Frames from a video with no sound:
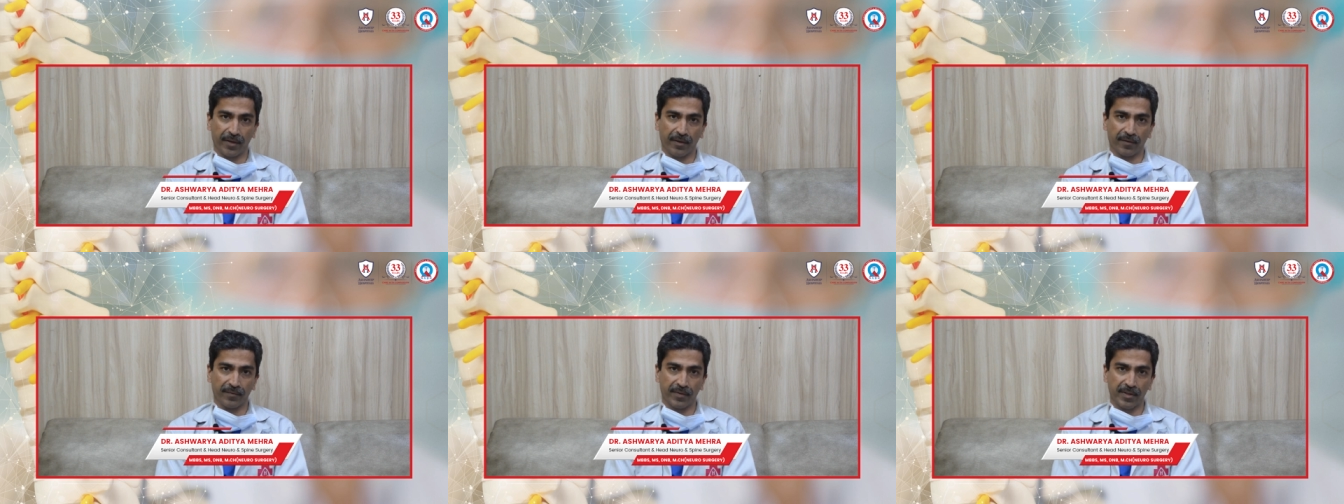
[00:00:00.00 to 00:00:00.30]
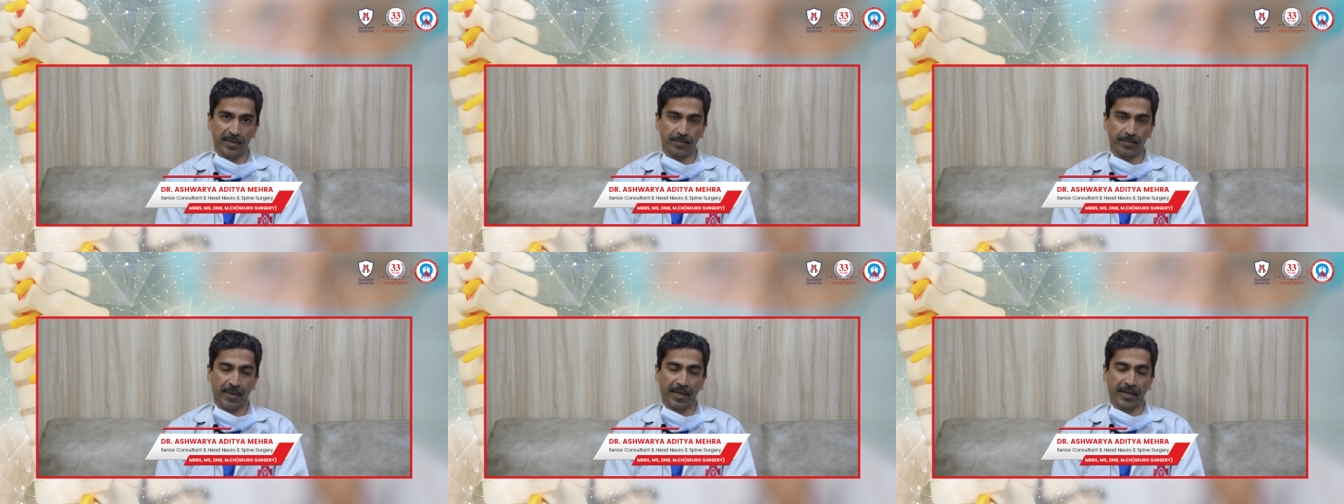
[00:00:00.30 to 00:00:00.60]
of the
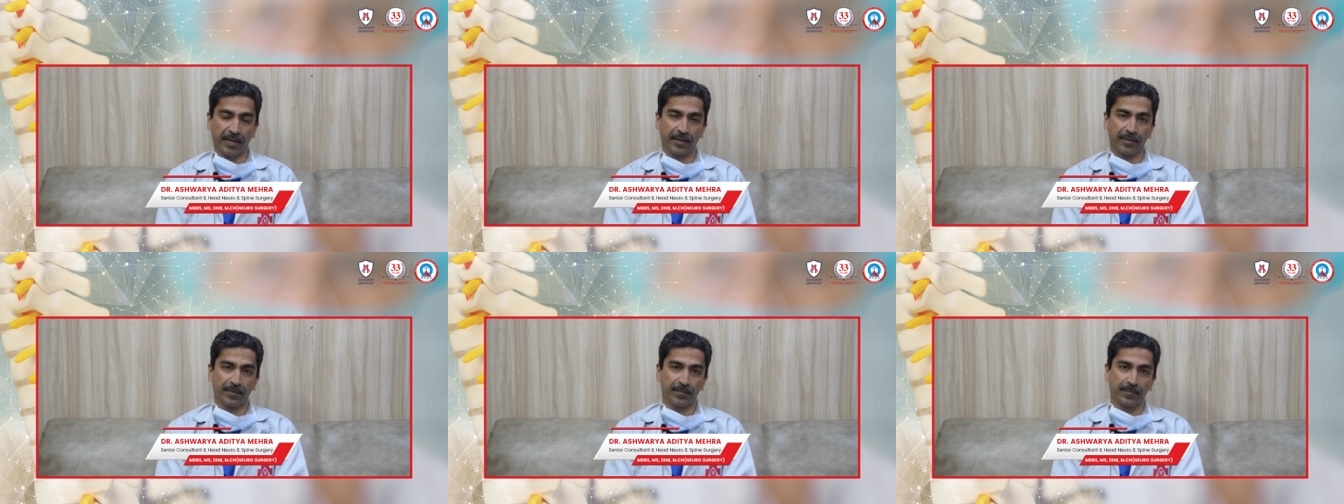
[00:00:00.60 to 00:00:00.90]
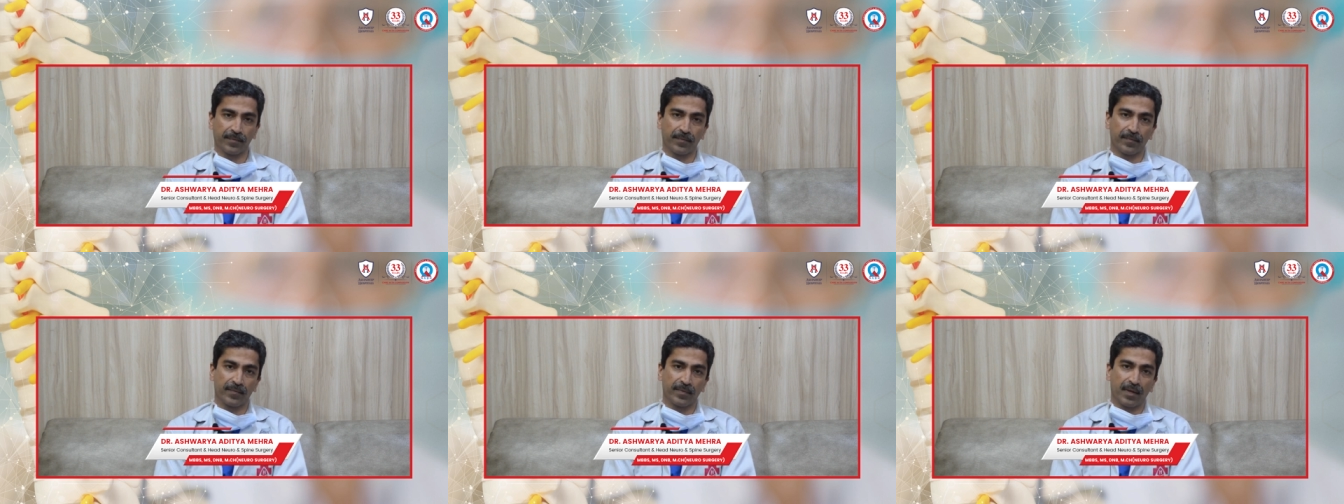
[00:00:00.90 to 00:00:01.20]
spine.
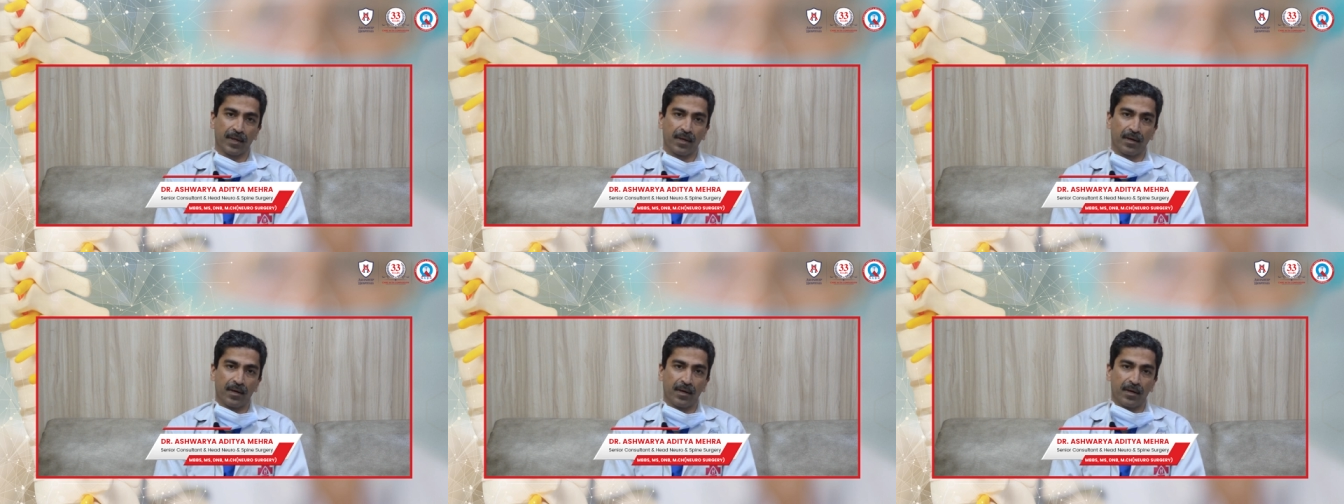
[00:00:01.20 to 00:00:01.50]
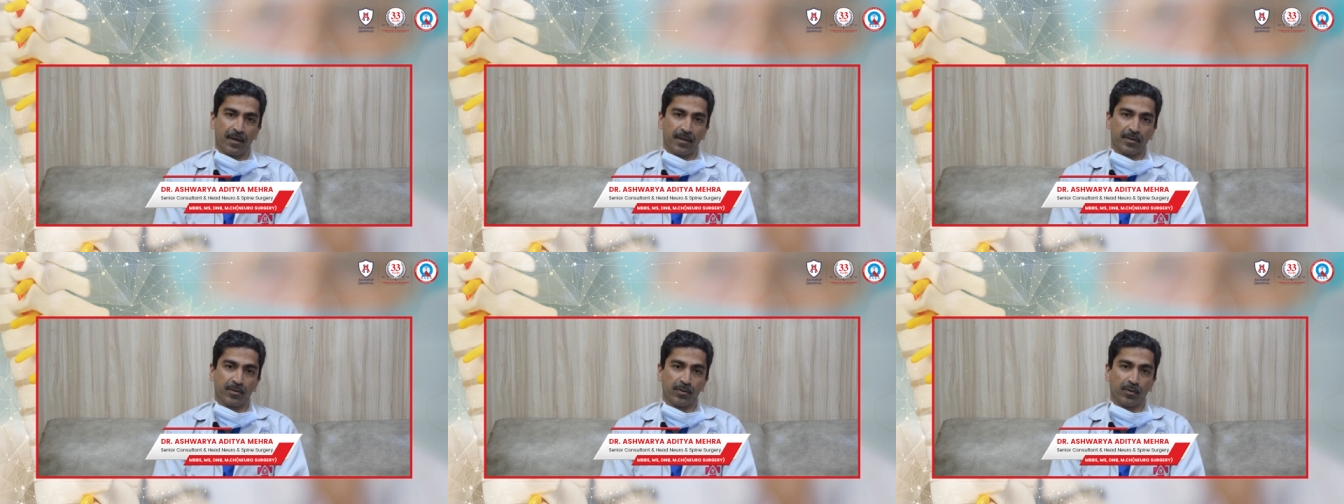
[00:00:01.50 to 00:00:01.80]

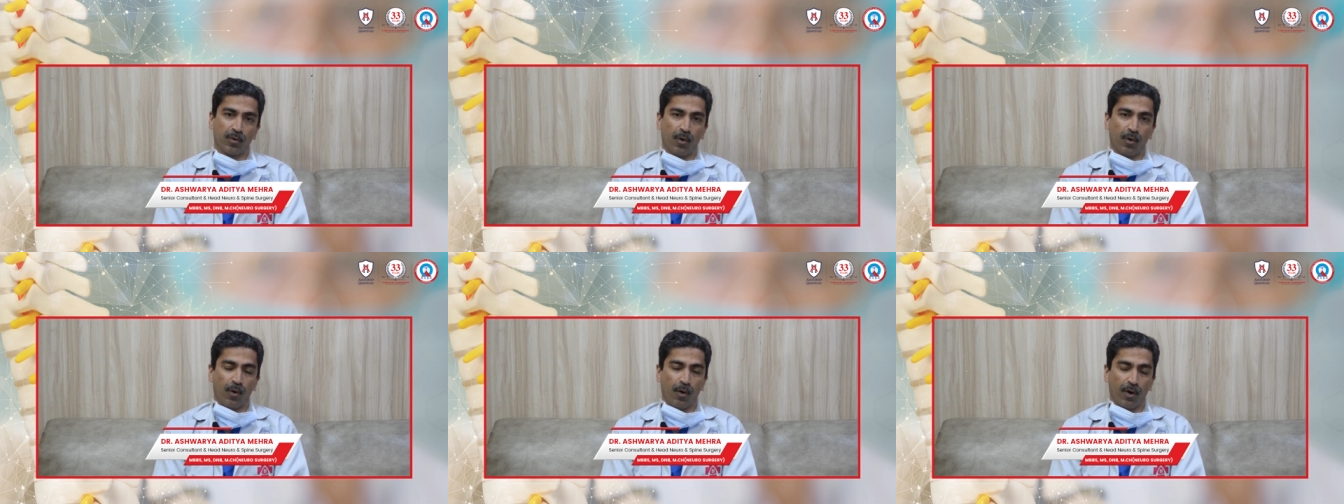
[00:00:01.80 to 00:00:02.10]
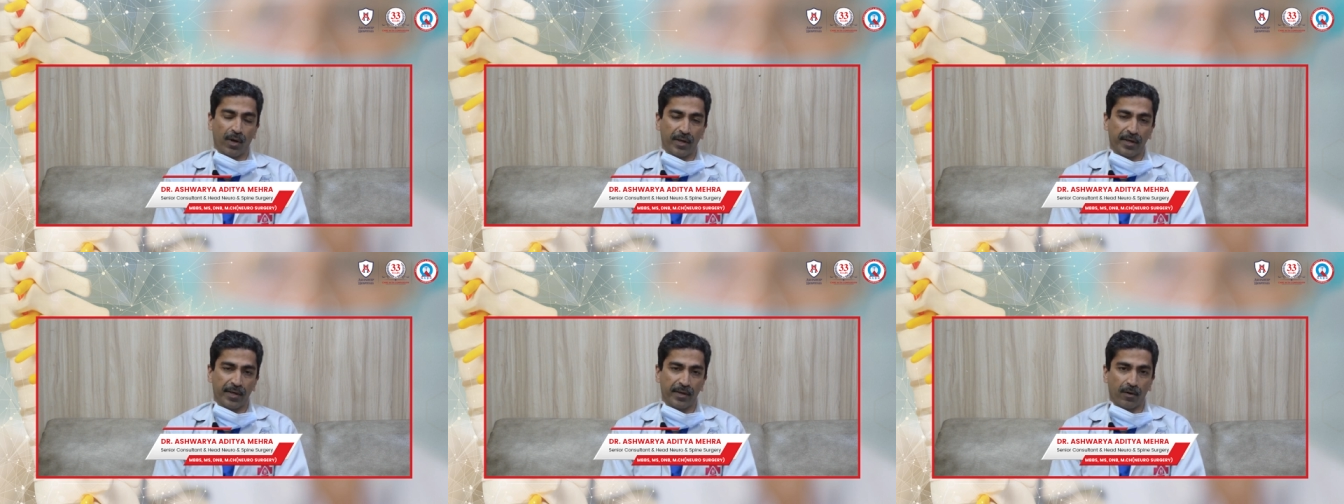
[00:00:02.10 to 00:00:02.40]
So
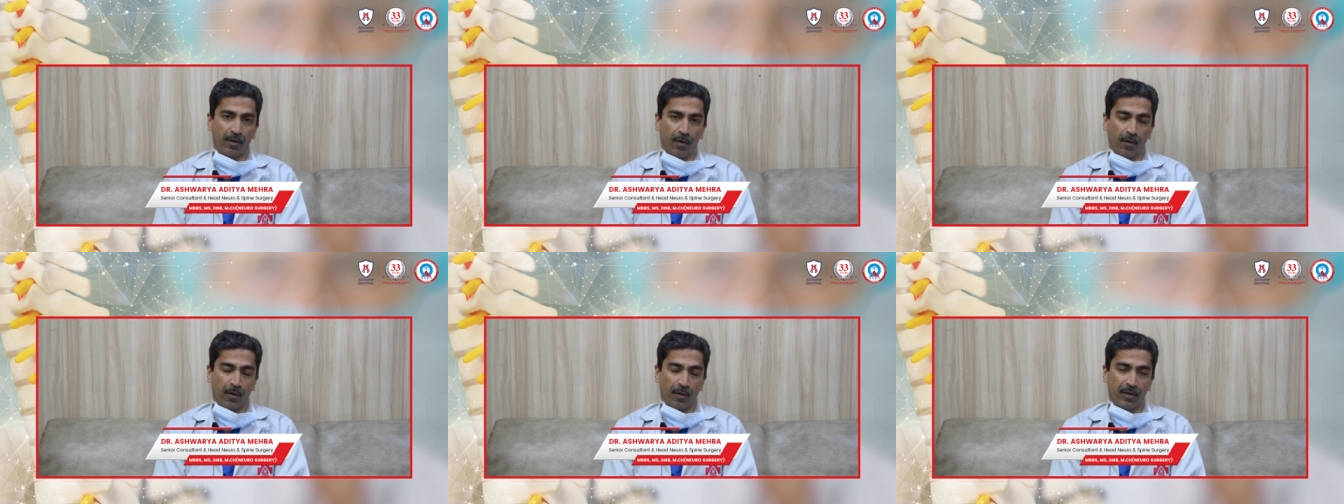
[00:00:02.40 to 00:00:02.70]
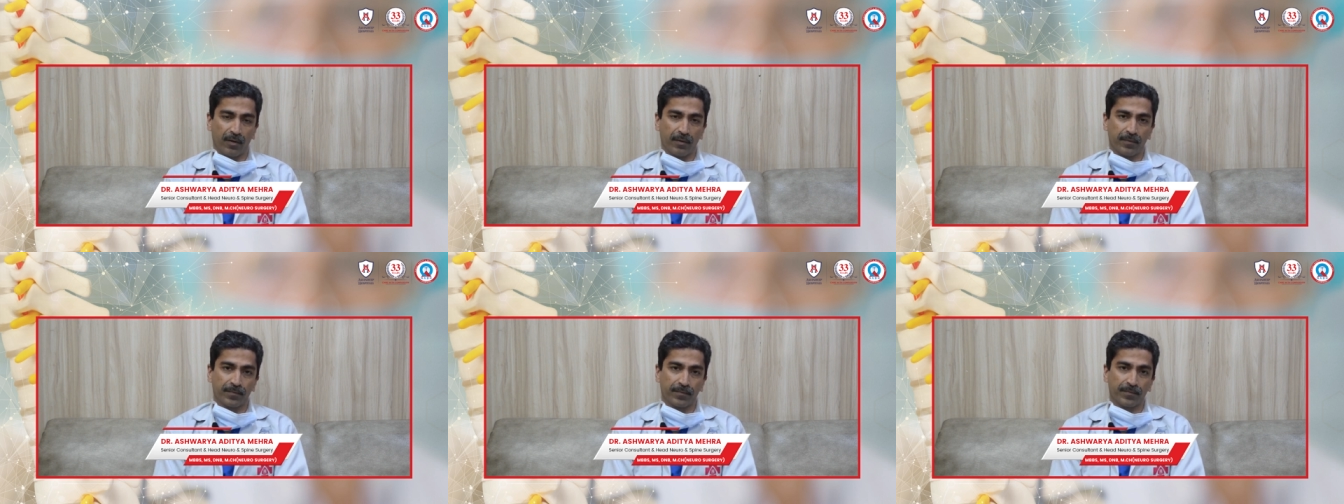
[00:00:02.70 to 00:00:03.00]
all in all,